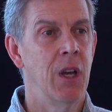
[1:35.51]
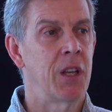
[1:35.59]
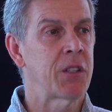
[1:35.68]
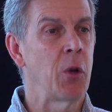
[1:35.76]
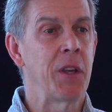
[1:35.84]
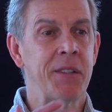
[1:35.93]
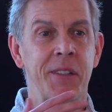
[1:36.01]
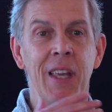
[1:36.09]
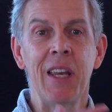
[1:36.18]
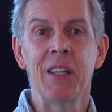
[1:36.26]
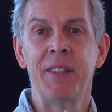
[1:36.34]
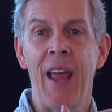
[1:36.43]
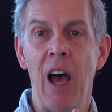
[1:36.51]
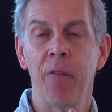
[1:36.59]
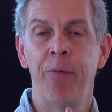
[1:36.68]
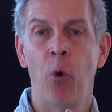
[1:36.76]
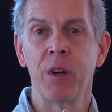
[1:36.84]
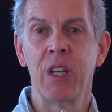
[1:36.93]
So the city is down
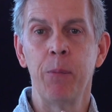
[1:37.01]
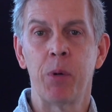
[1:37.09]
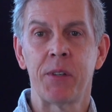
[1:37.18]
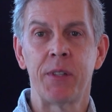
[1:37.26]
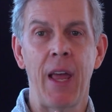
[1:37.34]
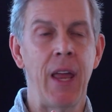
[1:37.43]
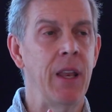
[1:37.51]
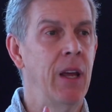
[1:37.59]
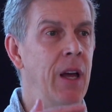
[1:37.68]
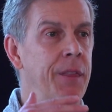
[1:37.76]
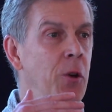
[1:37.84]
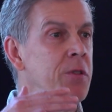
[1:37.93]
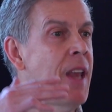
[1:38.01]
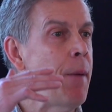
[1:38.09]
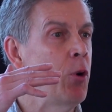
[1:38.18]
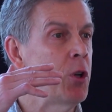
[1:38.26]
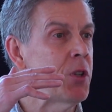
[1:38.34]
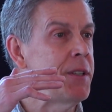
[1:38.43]
14%. Those
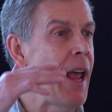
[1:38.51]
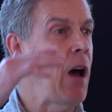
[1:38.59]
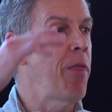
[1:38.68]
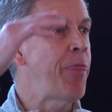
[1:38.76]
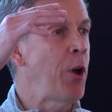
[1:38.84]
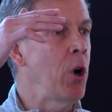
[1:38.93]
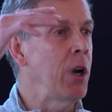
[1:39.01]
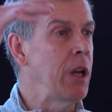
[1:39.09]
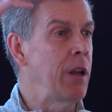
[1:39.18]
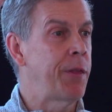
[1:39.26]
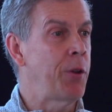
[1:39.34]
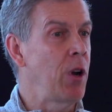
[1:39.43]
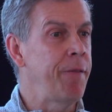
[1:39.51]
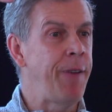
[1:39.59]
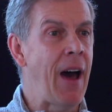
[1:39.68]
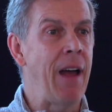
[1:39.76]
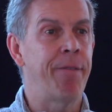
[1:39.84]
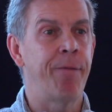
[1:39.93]
neighborhoods are down 30,
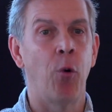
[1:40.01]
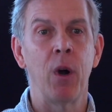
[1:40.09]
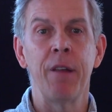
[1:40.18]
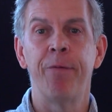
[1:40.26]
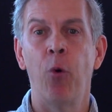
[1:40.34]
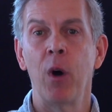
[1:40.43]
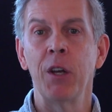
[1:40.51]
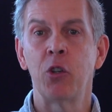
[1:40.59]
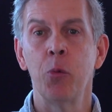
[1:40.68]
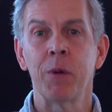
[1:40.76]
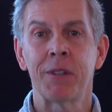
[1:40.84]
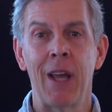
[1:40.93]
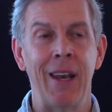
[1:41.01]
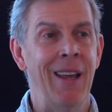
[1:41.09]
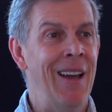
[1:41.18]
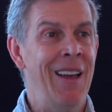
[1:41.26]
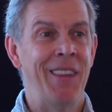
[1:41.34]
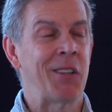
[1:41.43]
35, 40, 42%.
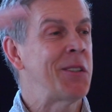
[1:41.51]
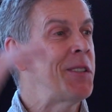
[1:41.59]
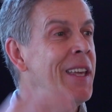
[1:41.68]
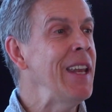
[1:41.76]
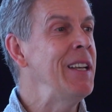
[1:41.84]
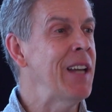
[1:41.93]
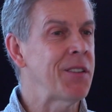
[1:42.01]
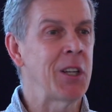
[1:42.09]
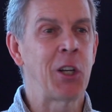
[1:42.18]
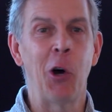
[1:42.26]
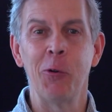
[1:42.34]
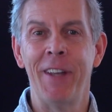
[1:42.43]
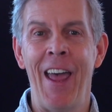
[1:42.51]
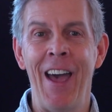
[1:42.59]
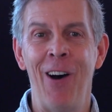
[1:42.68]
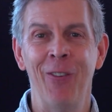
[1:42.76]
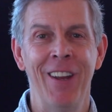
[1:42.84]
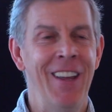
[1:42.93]
The city doesn't go
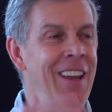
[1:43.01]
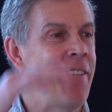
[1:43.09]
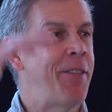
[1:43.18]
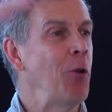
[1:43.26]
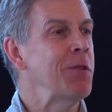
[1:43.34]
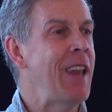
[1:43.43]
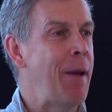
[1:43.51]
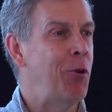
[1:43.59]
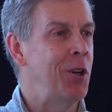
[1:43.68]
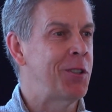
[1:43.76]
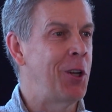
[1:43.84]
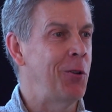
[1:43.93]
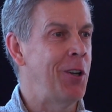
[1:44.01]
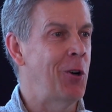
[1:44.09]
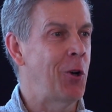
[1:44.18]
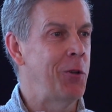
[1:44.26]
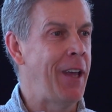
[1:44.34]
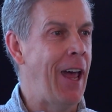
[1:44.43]
down if those neighborhoods don't
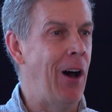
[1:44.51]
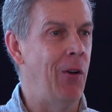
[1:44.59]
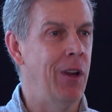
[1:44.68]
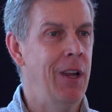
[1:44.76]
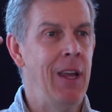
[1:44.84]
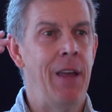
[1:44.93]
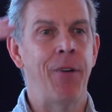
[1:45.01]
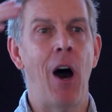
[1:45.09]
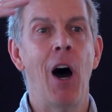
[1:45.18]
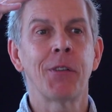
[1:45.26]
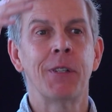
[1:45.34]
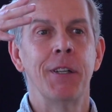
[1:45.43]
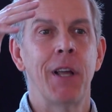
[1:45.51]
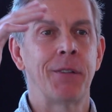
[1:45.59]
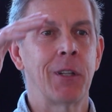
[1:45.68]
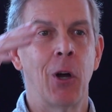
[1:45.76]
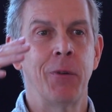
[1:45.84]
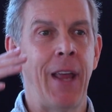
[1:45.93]
go down. If Austin
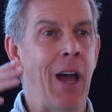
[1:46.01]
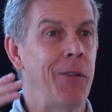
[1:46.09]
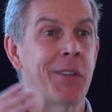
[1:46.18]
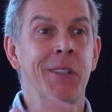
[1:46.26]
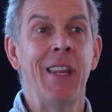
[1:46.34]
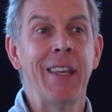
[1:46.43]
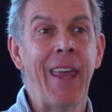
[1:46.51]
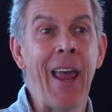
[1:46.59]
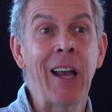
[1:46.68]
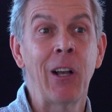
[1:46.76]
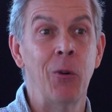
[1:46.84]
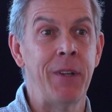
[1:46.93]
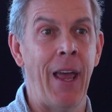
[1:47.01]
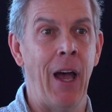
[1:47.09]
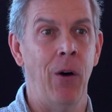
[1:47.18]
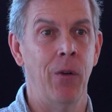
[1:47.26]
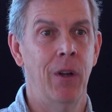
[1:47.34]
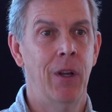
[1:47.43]
doesn't go down, the city can't go
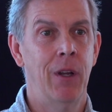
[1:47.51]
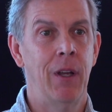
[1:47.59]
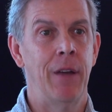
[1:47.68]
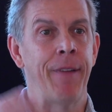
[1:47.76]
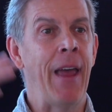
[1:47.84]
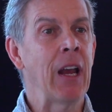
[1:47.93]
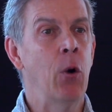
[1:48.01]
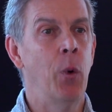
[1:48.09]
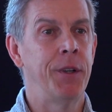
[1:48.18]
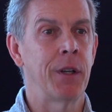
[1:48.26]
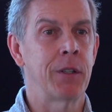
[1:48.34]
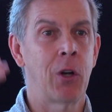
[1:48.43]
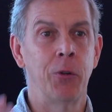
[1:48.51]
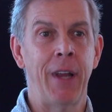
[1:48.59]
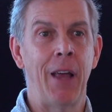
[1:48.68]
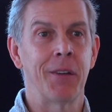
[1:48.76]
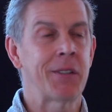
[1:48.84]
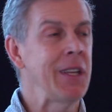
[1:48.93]
down. If Englewood doesn't go
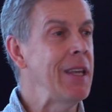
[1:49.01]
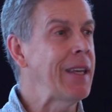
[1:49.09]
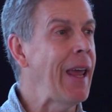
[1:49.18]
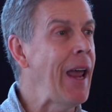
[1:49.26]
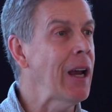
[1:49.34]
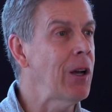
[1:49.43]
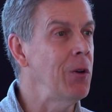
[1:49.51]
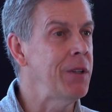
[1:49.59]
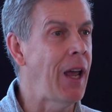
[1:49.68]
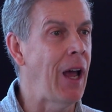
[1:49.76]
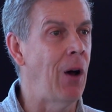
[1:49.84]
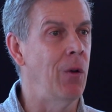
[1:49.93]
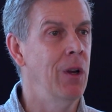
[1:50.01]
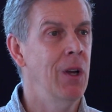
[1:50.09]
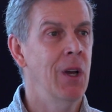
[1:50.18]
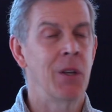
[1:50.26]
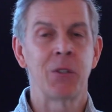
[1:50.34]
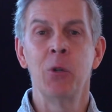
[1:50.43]
down, the city can't go down.
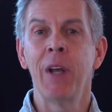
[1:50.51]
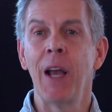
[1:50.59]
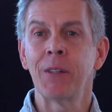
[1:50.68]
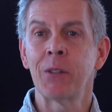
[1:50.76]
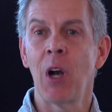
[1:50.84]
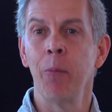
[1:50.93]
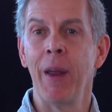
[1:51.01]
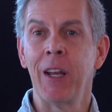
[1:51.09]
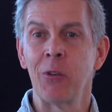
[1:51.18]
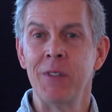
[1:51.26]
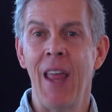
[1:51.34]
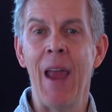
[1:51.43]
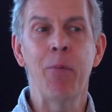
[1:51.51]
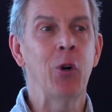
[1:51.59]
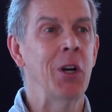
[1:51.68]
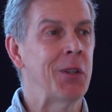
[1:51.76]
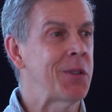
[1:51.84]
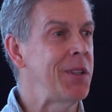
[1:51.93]
So you guys just aren't making those
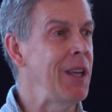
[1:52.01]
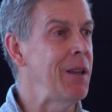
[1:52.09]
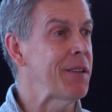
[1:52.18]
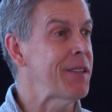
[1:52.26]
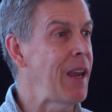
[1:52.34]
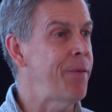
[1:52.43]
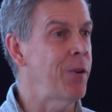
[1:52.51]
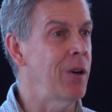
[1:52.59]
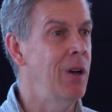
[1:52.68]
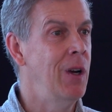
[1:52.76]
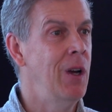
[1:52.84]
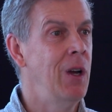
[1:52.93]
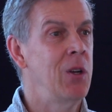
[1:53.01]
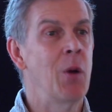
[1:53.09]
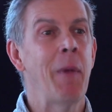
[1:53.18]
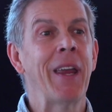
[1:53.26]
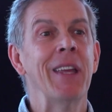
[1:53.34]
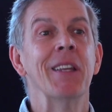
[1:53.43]
neighborhoods safer, you're
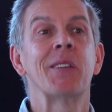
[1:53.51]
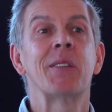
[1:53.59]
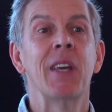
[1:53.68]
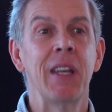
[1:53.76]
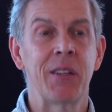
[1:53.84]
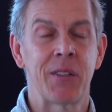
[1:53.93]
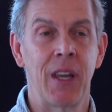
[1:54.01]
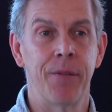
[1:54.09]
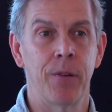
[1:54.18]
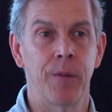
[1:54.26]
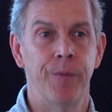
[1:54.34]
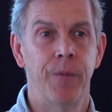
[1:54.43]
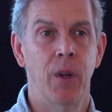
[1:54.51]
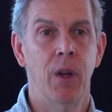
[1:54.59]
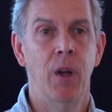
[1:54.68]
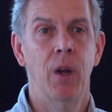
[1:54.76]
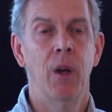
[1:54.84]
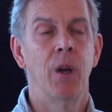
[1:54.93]
making the city safer.
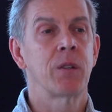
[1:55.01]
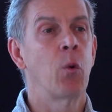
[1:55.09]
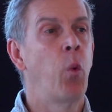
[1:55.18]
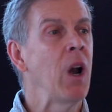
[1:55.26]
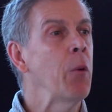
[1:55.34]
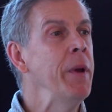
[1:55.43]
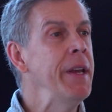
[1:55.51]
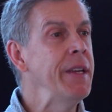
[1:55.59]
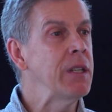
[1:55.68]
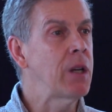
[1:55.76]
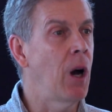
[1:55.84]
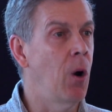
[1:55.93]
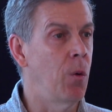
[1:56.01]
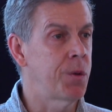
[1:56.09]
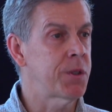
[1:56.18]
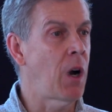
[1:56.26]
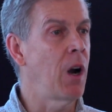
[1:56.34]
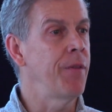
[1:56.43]
So where do we need to go?
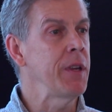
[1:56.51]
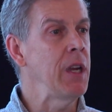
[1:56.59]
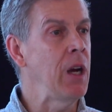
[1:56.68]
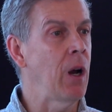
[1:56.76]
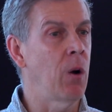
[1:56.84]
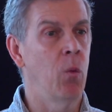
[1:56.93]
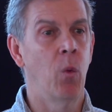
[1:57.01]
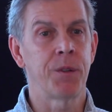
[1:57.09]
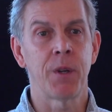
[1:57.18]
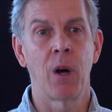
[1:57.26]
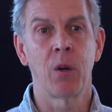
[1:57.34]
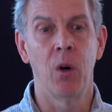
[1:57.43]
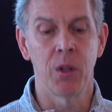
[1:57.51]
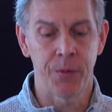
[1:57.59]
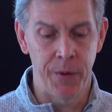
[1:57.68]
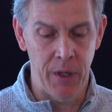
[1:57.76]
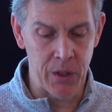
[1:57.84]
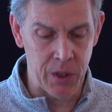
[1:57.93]
Start of the year, what's our goals for
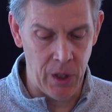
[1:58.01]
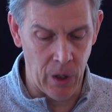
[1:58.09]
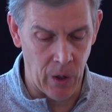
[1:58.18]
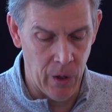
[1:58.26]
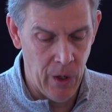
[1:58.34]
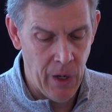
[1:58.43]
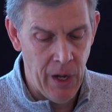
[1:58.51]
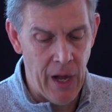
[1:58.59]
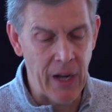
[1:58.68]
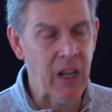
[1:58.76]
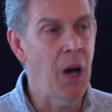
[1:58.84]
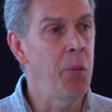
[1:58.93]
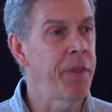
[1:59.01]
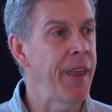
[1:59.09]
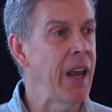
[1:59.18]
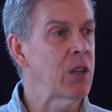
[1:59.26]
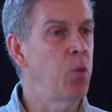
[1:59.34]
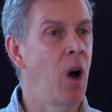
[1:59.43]
this year? A couple
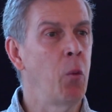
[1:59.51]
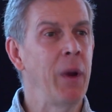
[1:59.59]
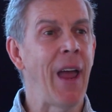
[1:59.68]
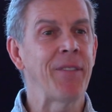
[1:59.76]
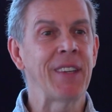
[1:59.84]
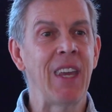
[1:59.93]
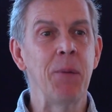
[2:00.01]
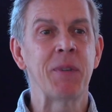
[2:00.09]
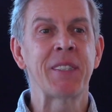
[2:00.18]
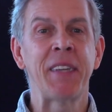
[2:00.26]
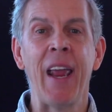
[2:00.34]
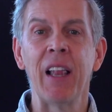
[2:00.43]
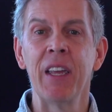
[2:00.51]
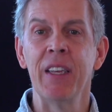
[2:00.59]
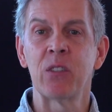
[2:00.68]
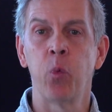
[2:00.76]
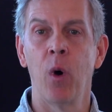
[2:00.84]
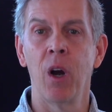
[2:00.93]
things. One, we have to keep scaling
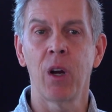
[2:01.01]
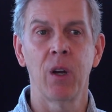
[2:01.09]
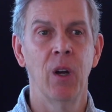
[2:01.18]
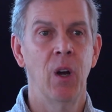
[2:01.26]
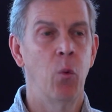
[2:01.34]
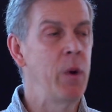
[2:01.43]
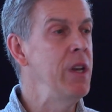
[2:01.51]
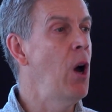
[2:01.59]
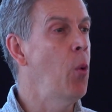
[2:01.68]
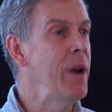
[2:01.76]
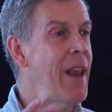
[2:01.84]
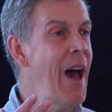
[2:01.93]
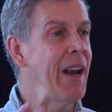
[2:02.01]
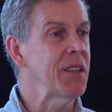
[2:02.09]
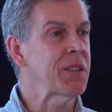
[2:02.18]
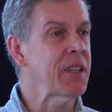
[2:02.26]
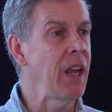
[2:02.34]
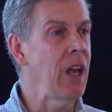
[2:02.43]
this work. We know we're not at
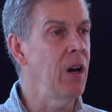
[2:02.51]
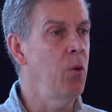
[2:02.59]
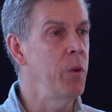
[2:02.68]
scale.